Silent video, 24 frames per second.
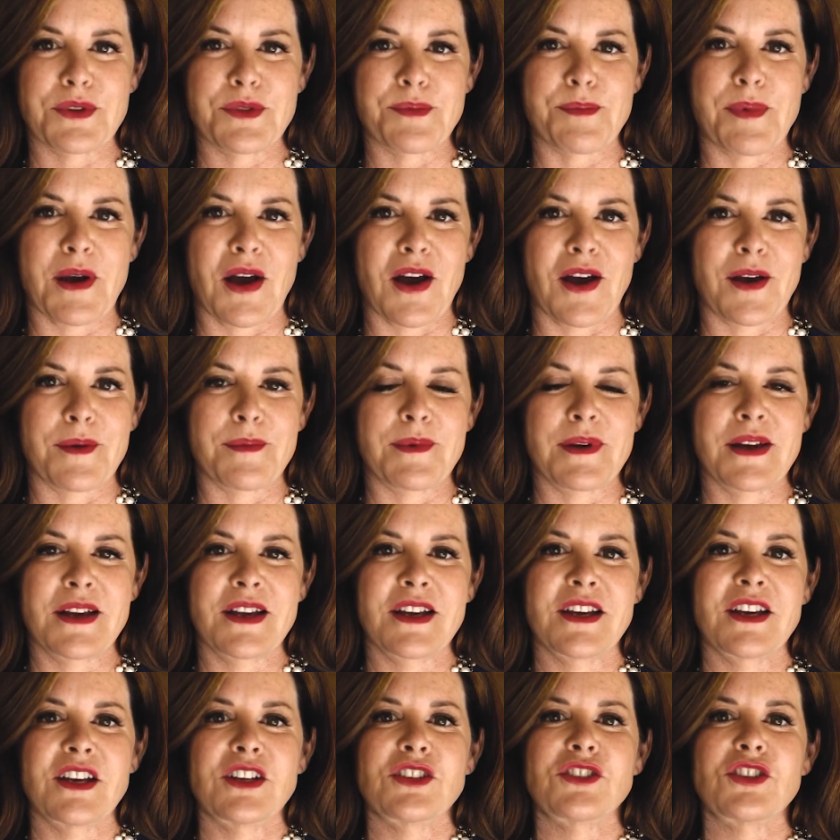with Bob
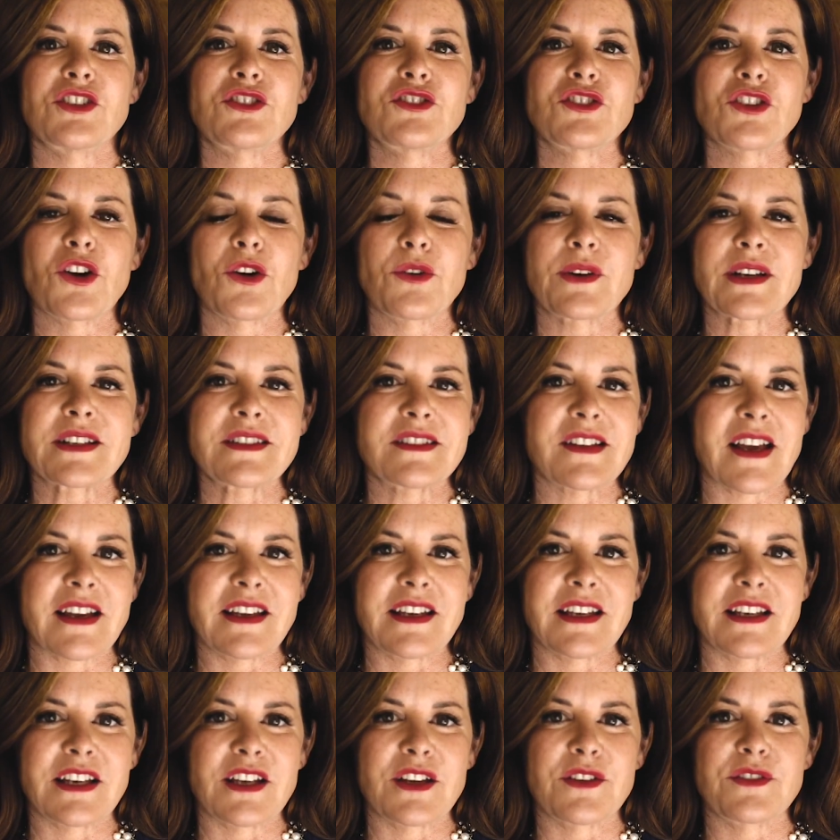to show
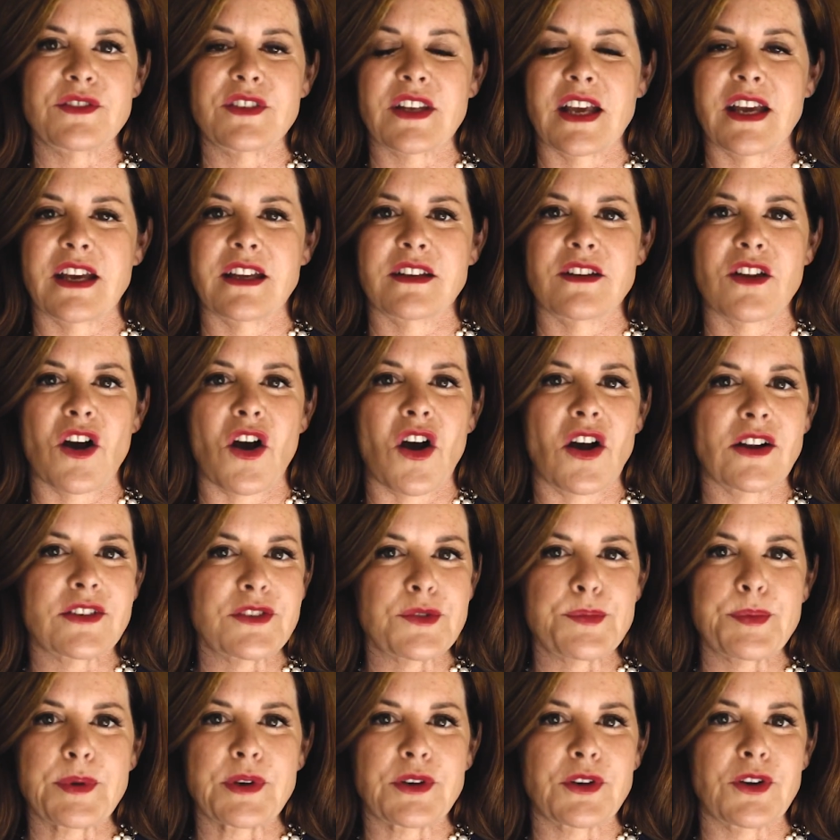executives and
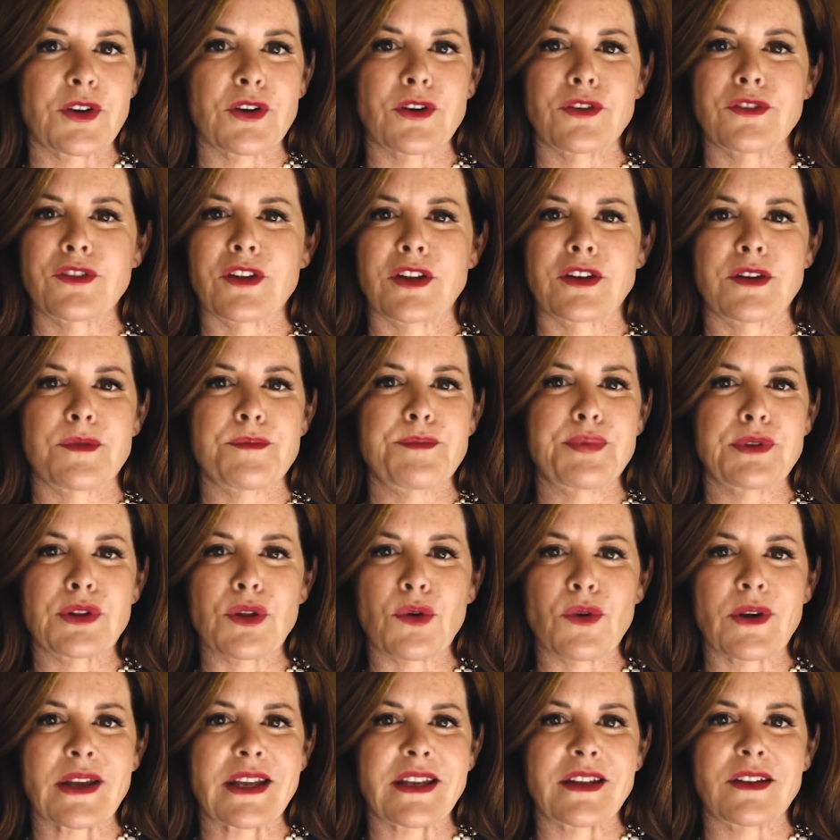entrepreneurs and
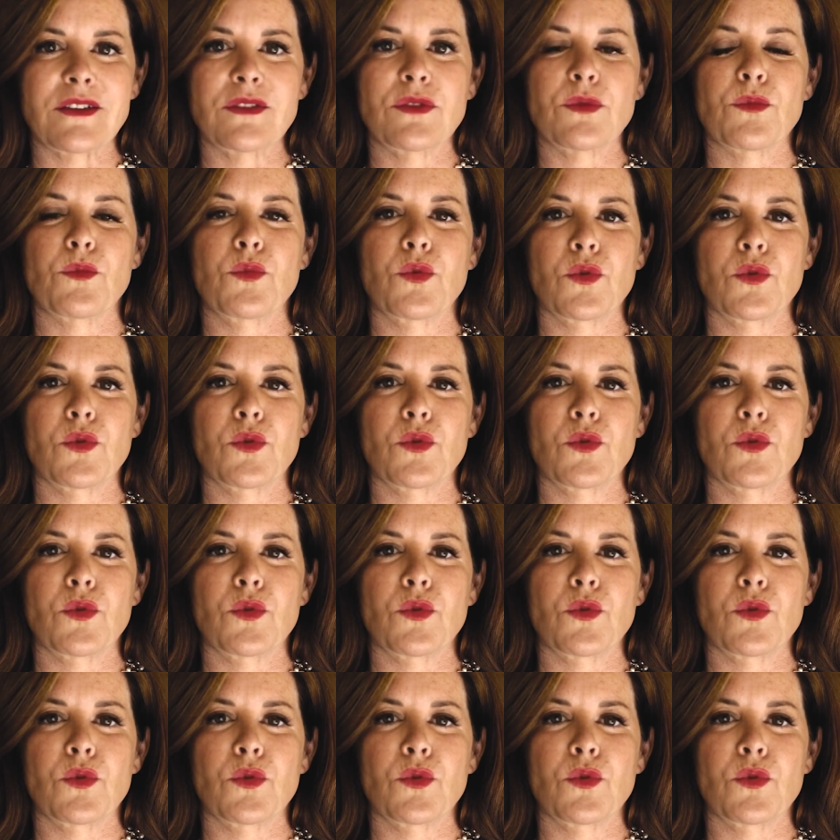employees